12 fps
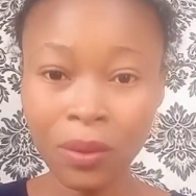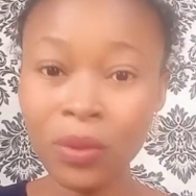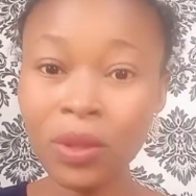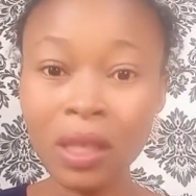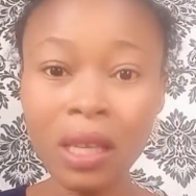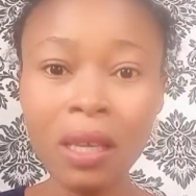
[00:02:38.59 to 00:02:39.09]

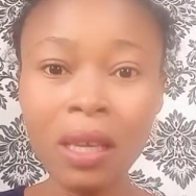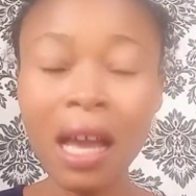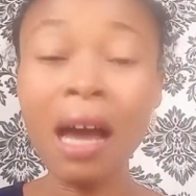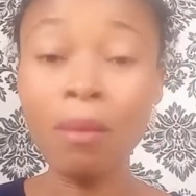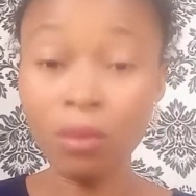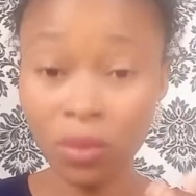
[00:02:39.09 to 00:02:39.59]
You see,
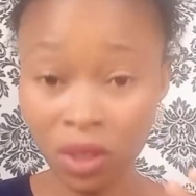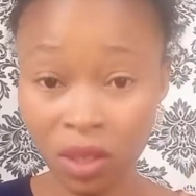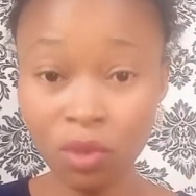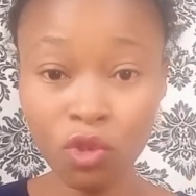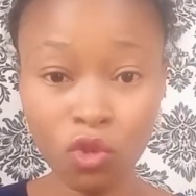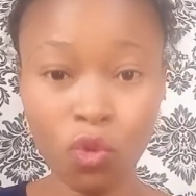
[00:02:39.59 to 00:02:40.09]
I'm
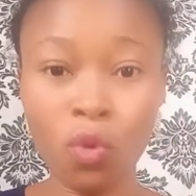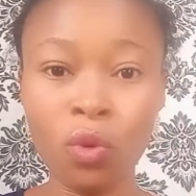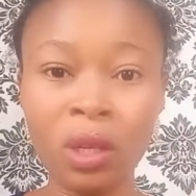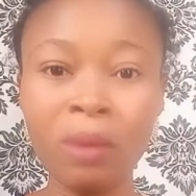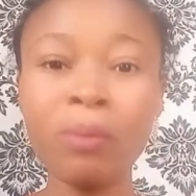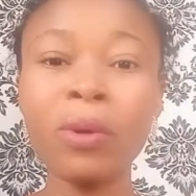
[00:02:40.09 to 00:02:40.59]
still
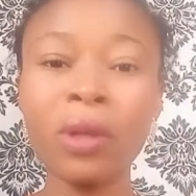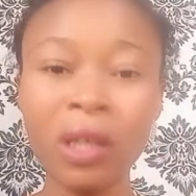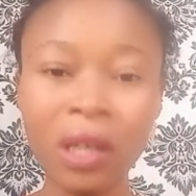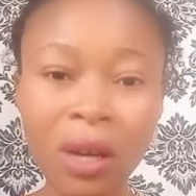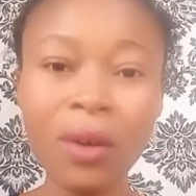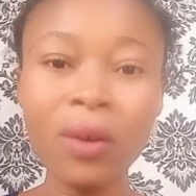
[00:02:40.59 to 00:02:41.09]
struggling,
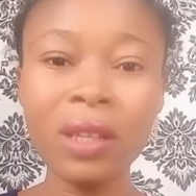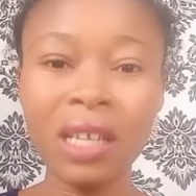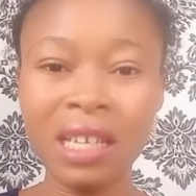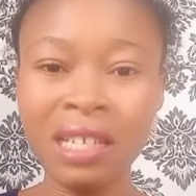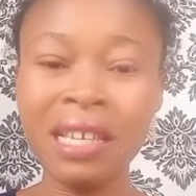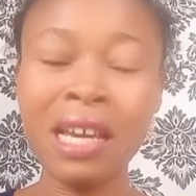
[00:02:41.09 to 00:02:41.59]
but
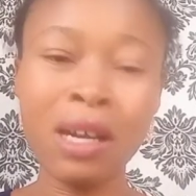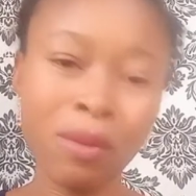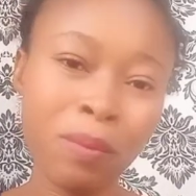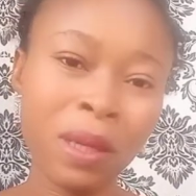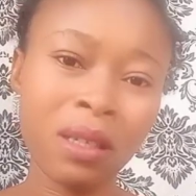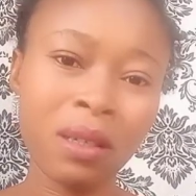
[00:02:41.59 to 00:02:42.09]
God is
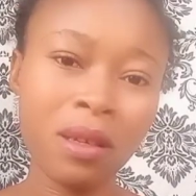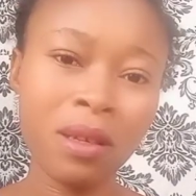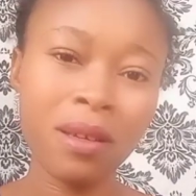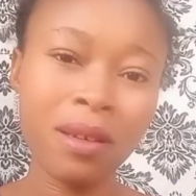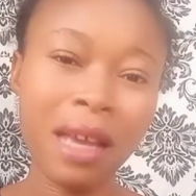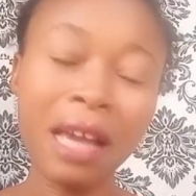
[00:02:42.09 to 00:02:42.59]
helping.
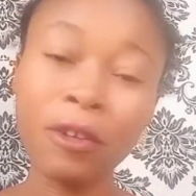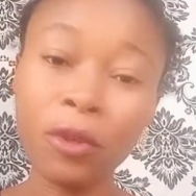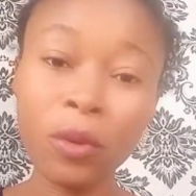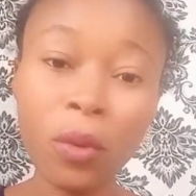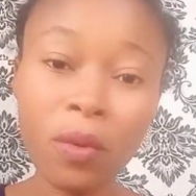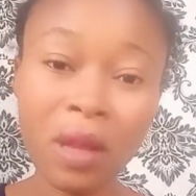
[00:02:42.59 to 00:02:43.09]
And
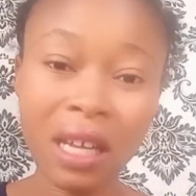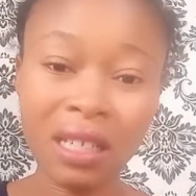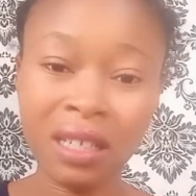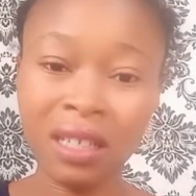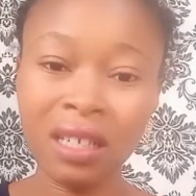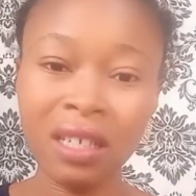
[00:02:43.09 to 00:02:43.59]
you know
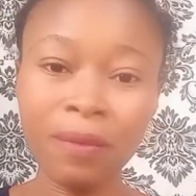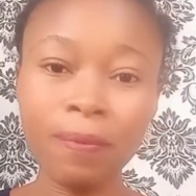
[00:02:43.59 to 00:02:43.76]
that